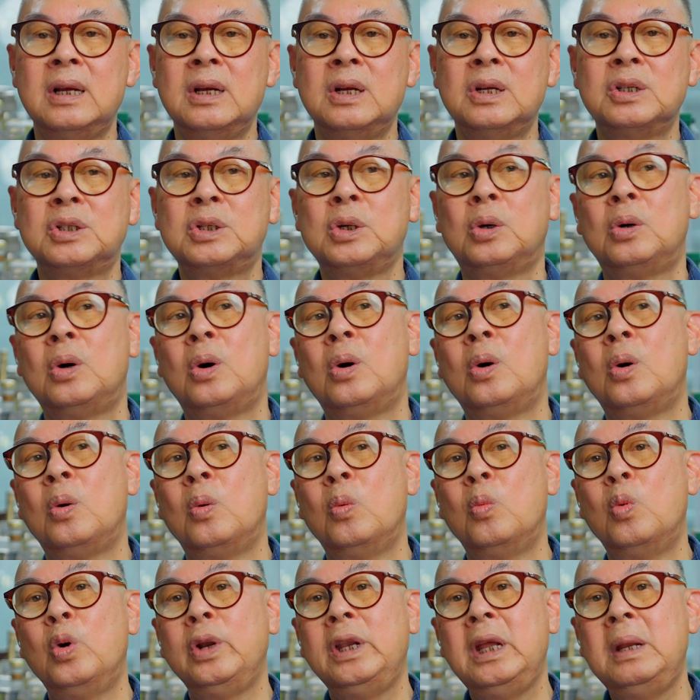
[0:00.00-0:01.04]
So
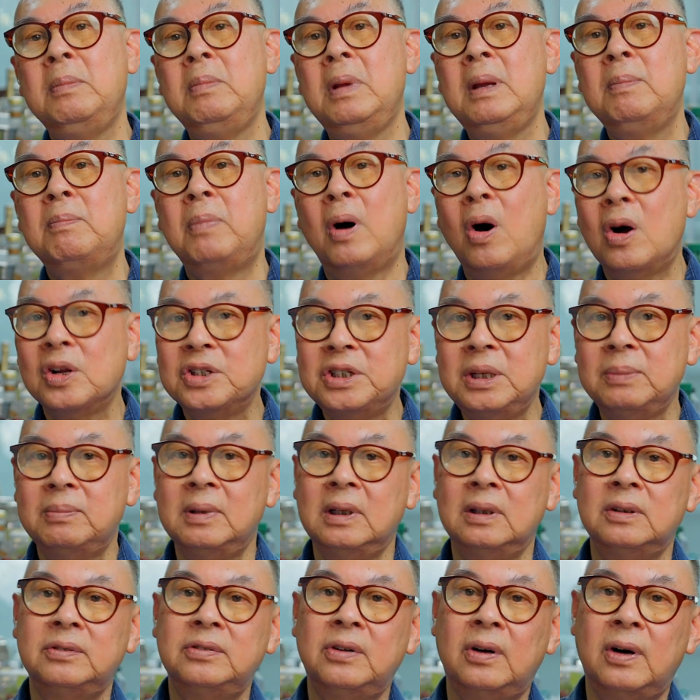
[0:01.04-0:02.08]
would it be
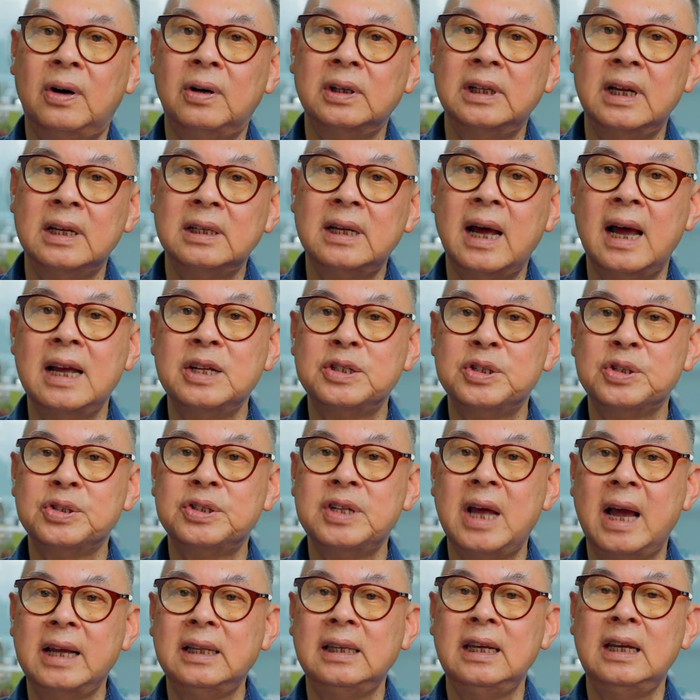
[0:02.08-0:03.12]
possible for the Thai
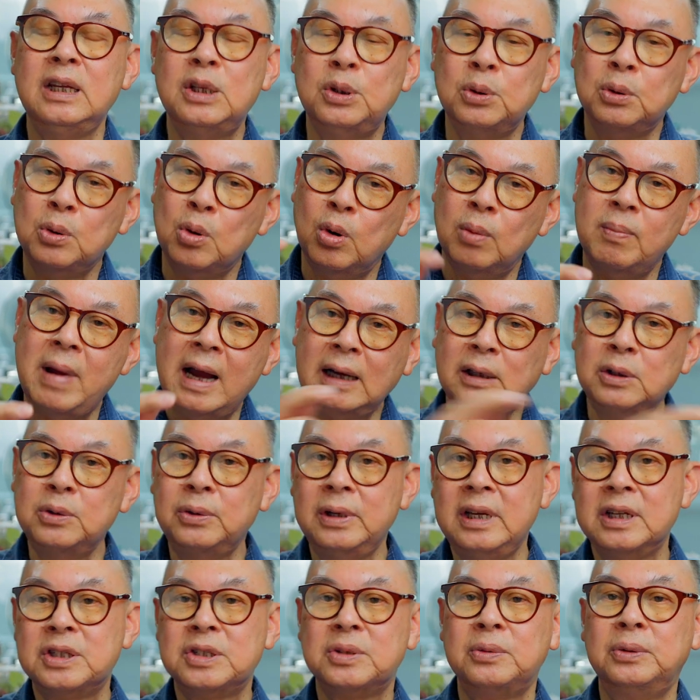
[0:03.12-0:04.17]
society to go back to
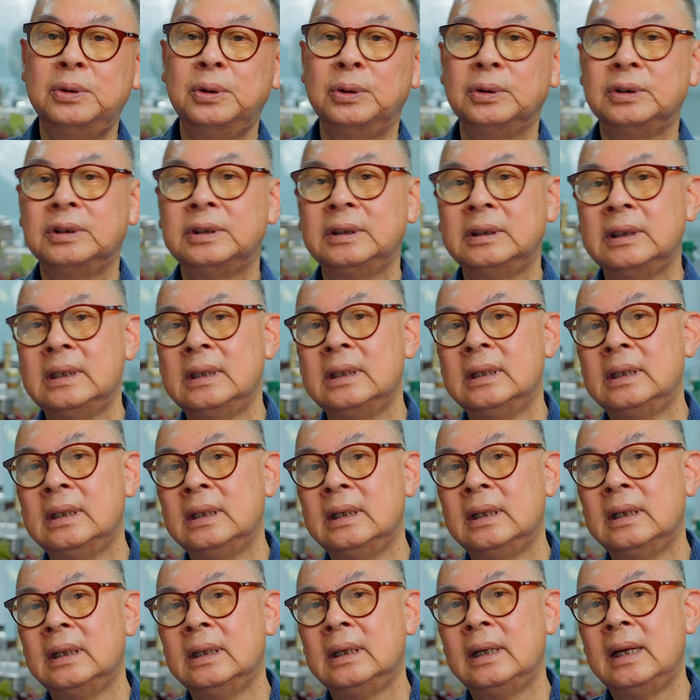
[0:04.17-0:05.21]
its roots
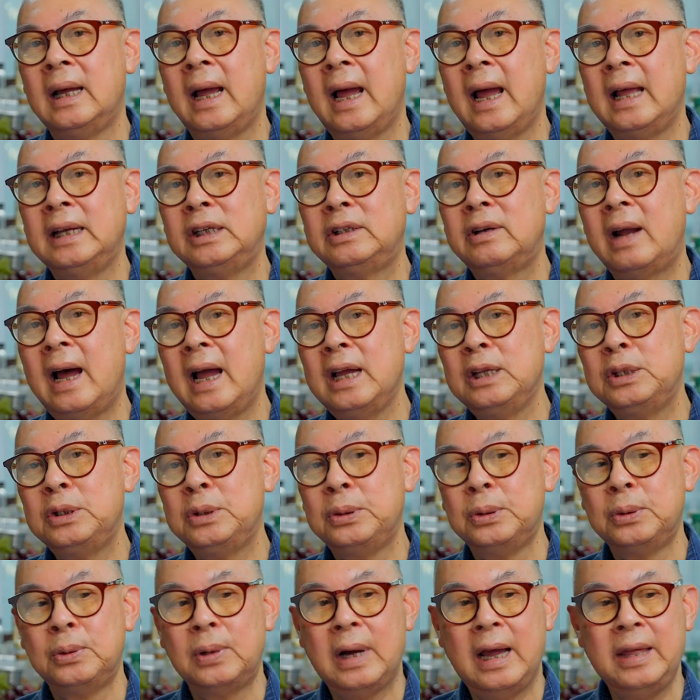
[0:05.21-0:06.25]
and try
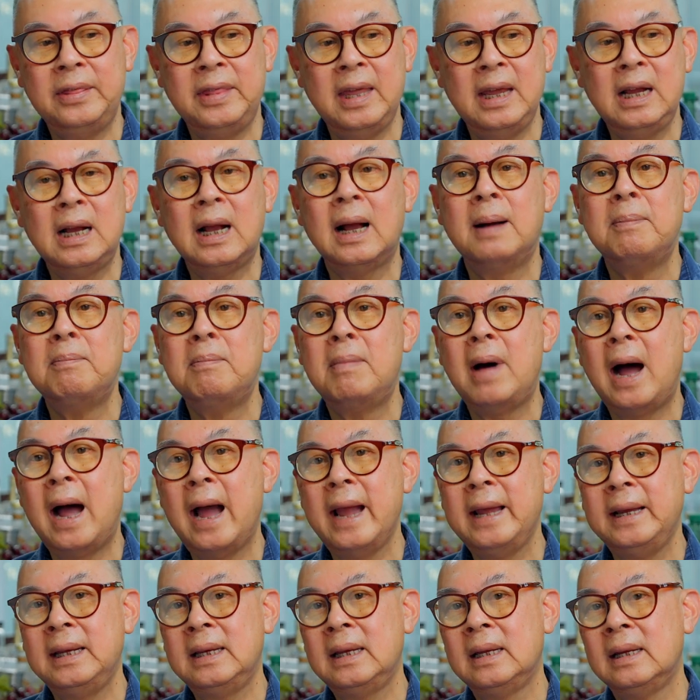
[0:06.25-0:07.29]
to, I think,
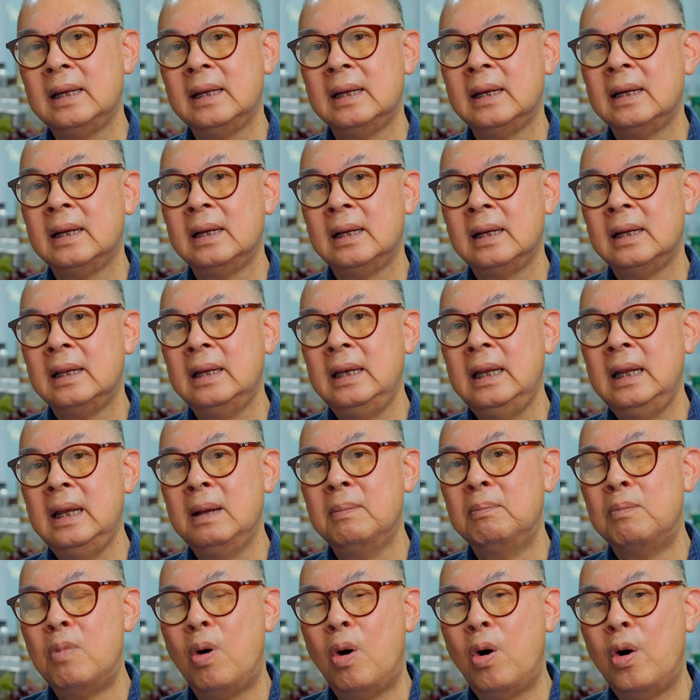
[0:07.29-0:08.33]
combine the
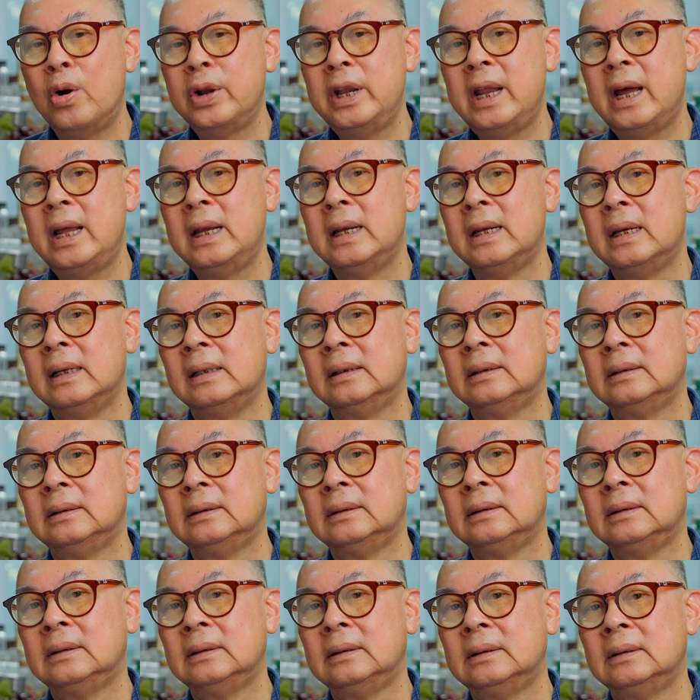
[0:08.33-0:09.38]
modern
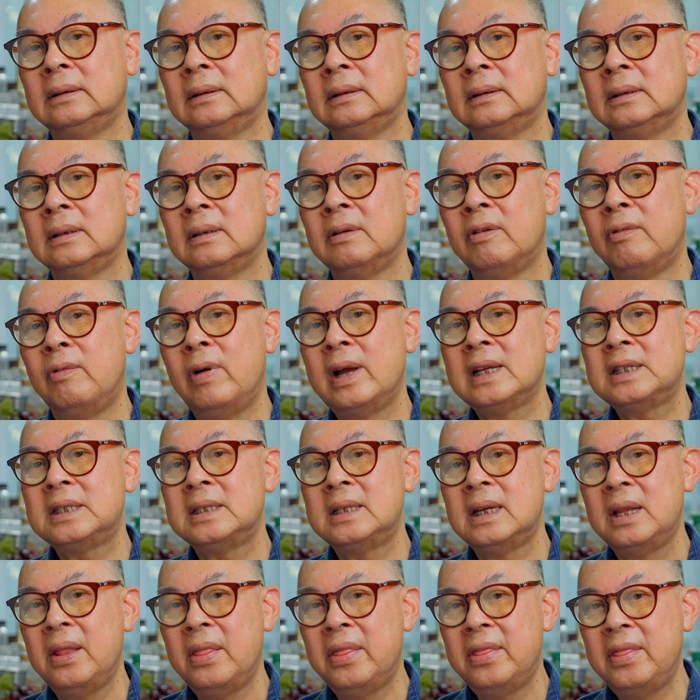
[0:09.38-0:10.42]

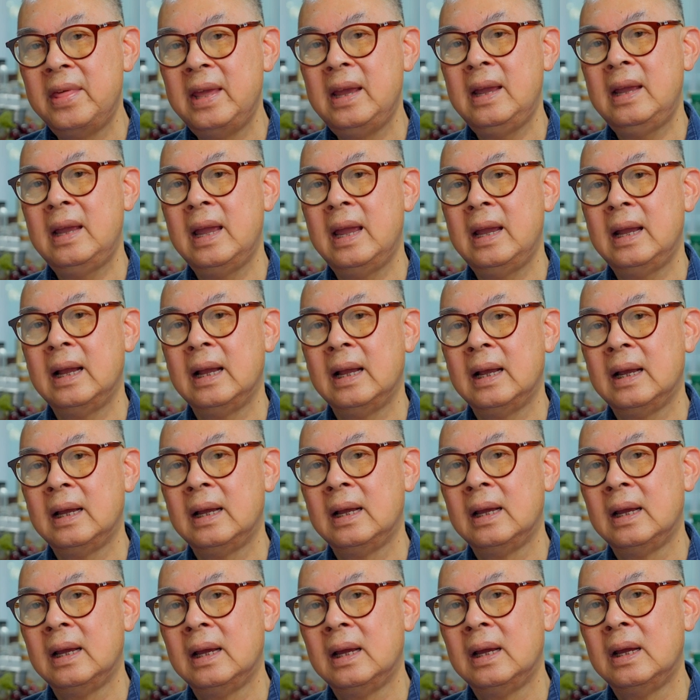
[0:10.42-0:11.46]
Western thinking
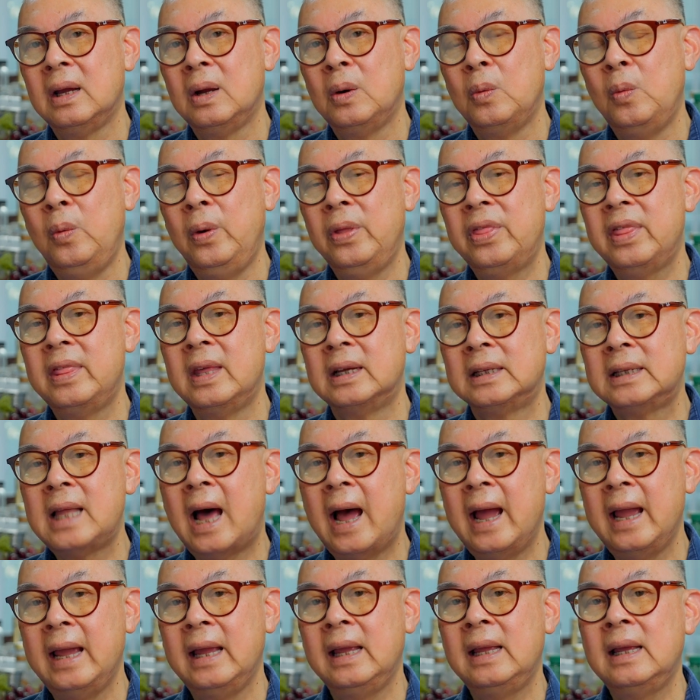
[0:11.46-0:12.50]
with the
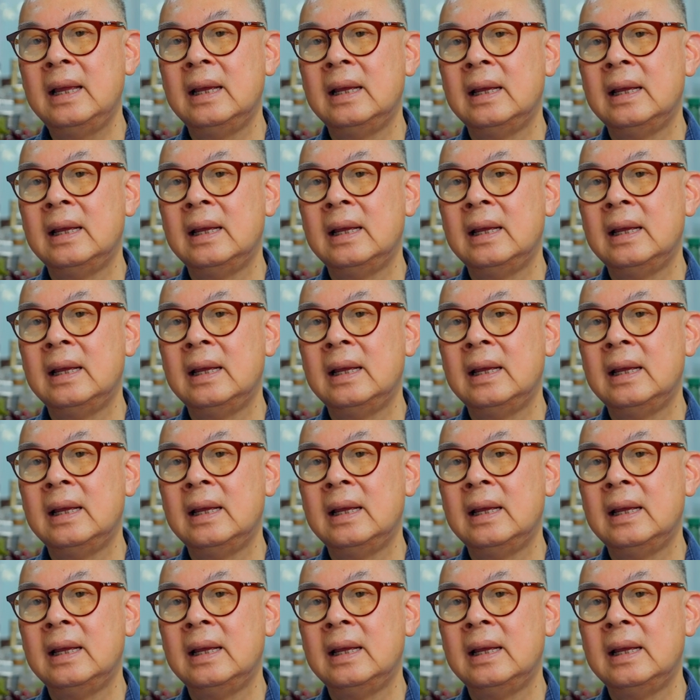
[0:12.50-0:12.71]
Thai